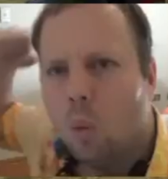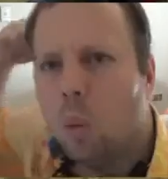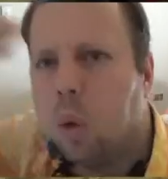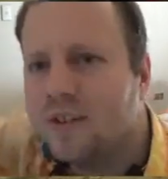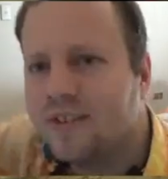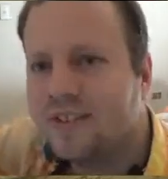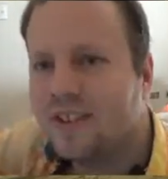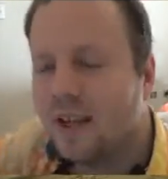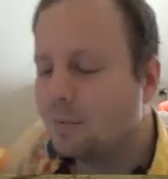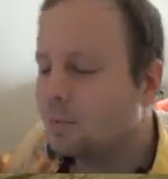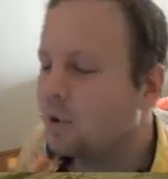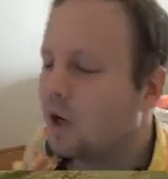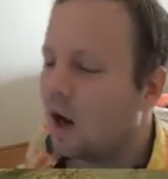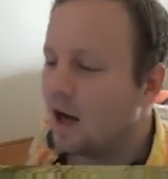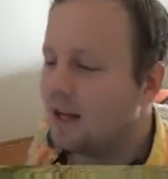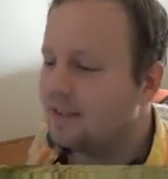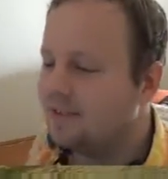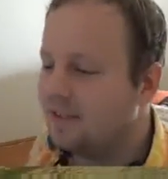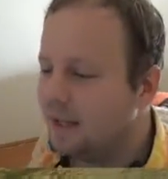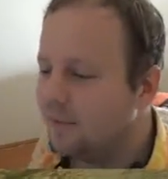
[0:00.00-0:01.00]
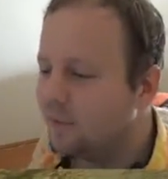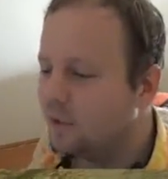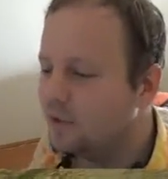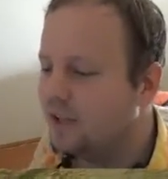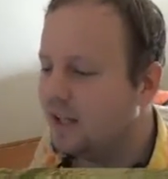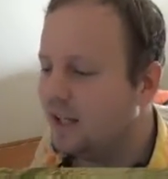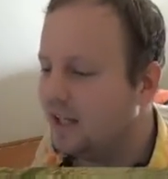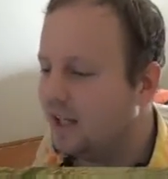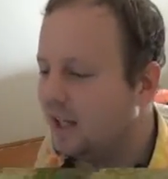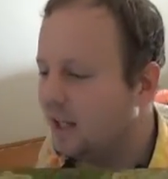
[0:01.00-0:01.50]
What's up guys,
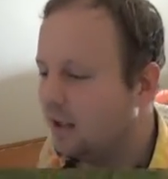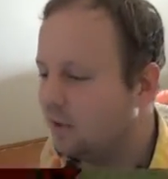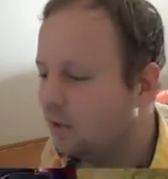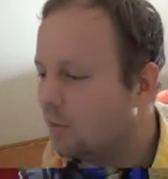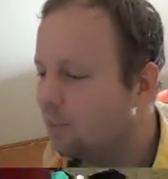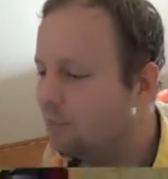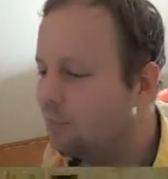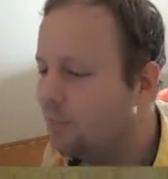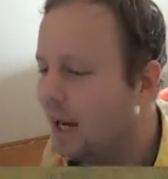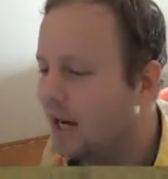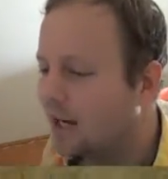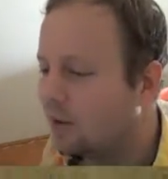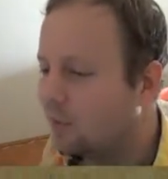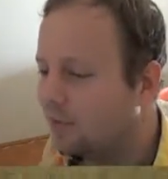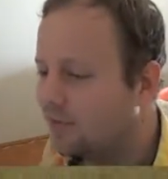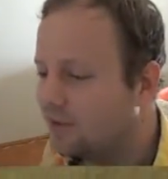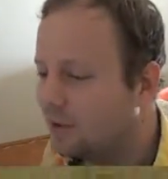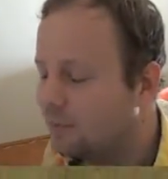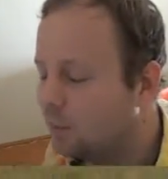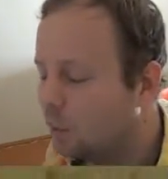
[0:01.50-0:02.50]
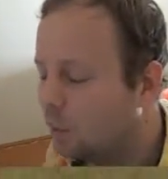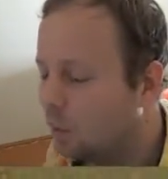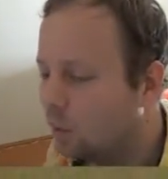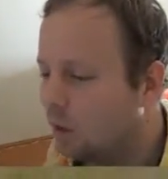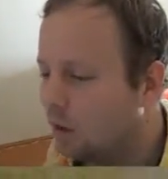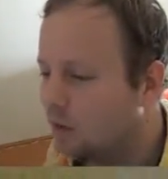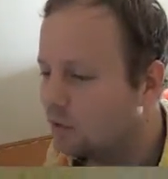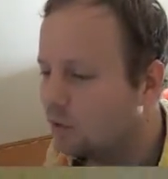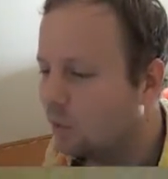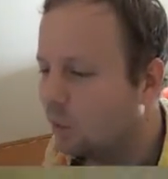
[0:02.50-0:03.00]
Evildea here, and I'm back with some more
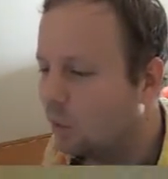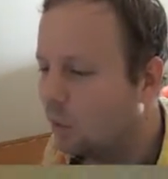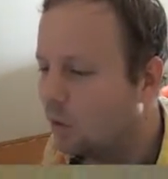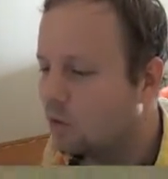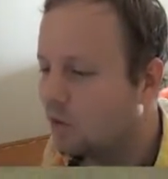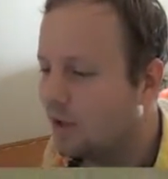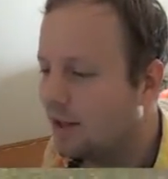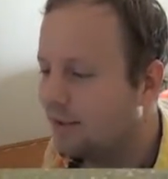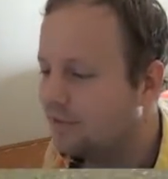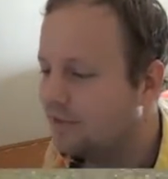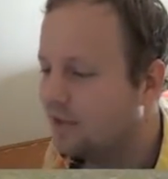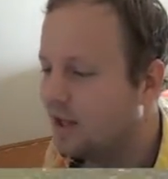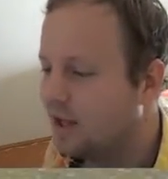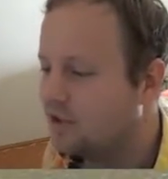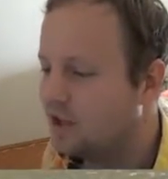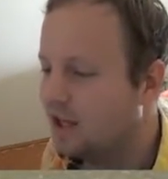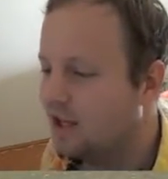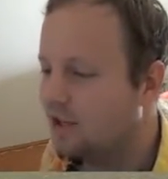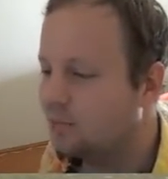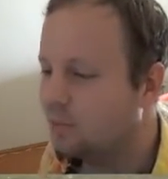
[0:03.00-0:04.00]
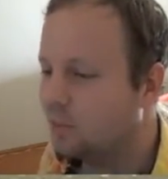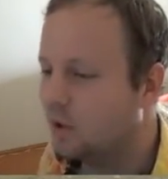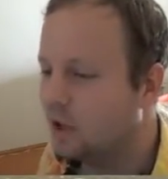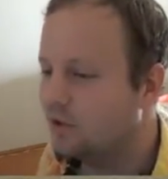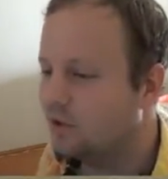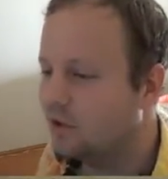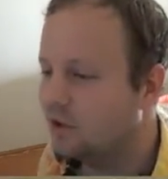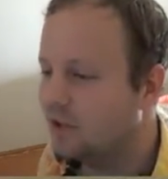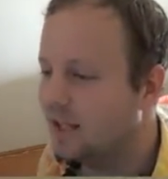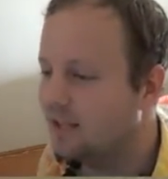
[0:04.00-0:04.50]
World of Warcraft slash
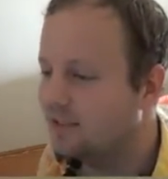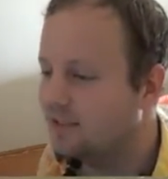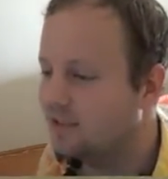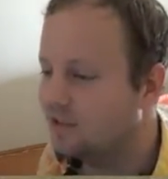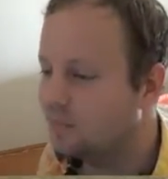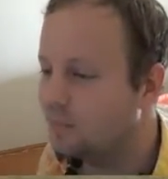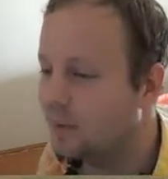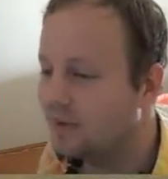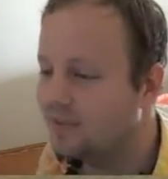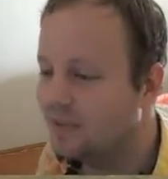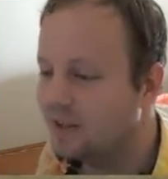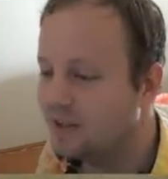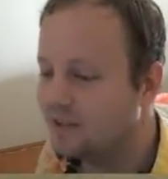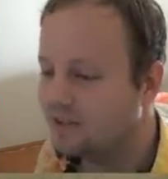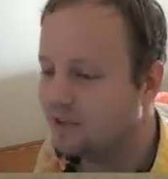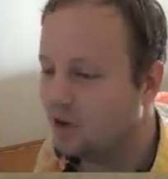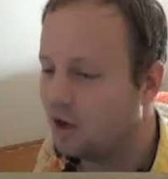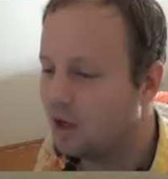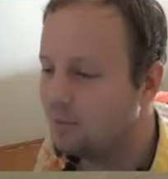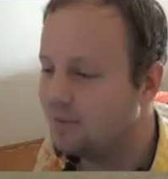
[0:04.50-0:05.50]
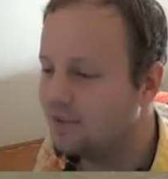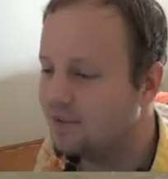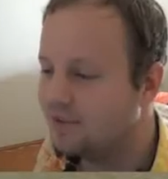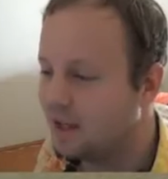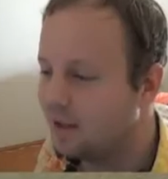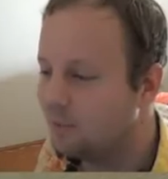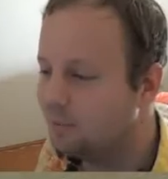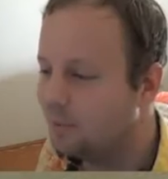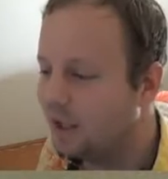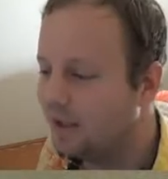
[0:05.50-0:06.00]
Esperanto lessons, but this time,
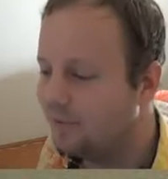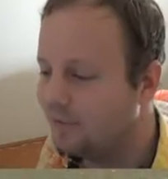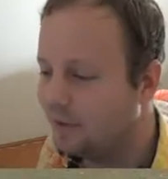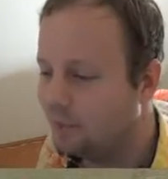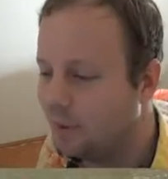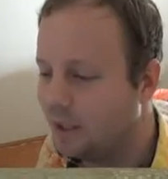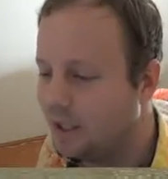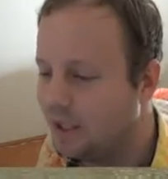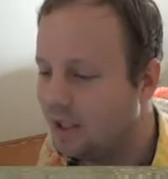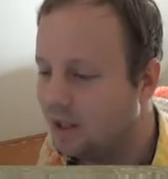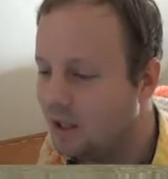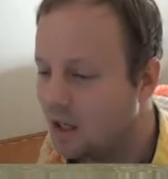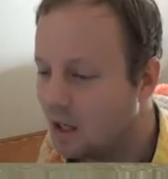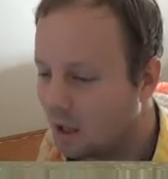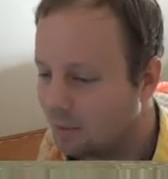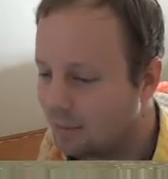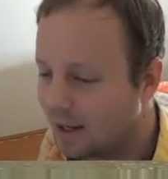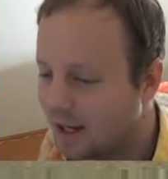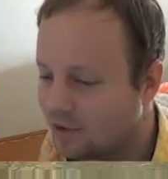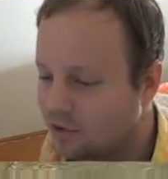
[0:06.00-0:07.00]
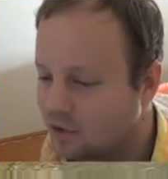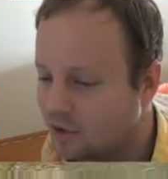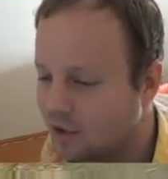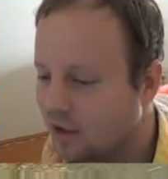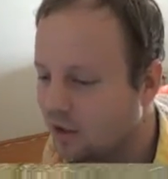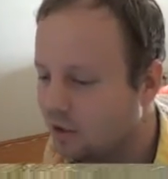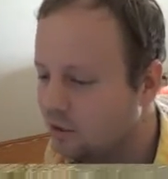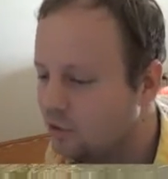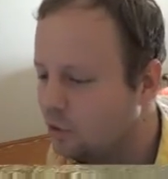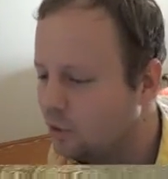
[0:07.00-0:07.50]
instead of PvP, I'm actually
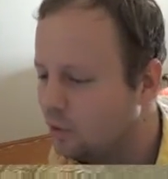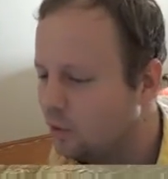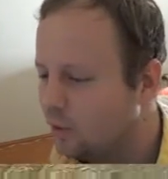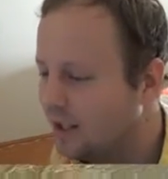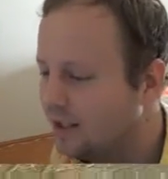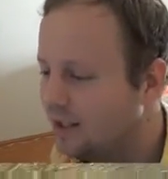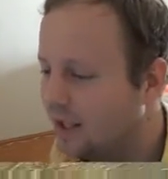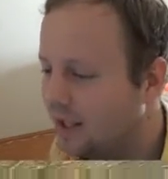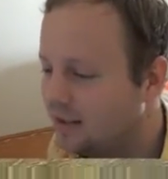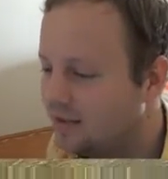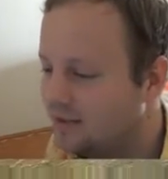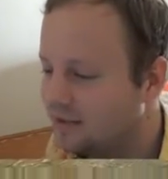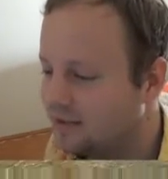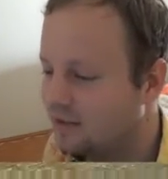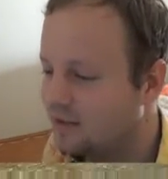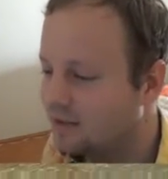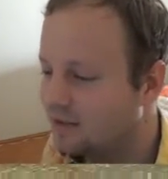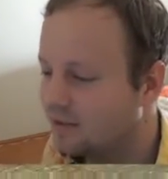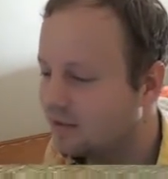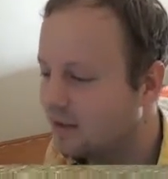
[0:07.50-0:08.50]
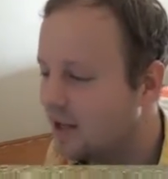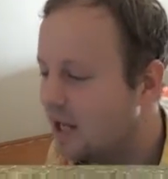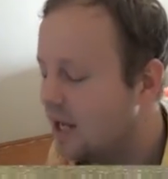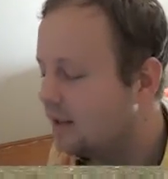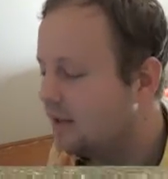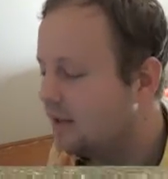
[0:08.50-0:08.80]
going to do an instance.